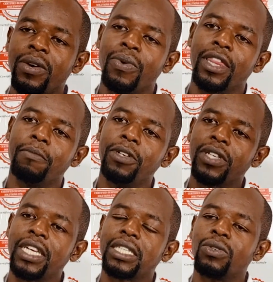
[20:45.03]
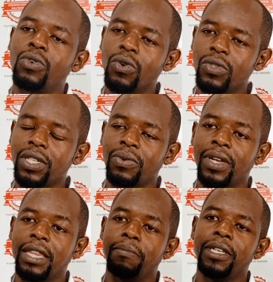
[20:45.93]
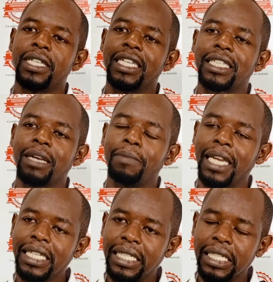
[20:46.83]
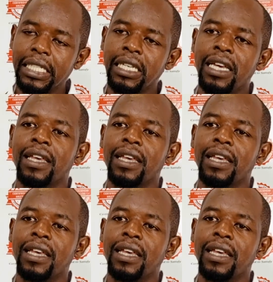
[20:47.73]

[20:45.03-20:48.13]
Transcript: when the business grows, when the business stabilizes,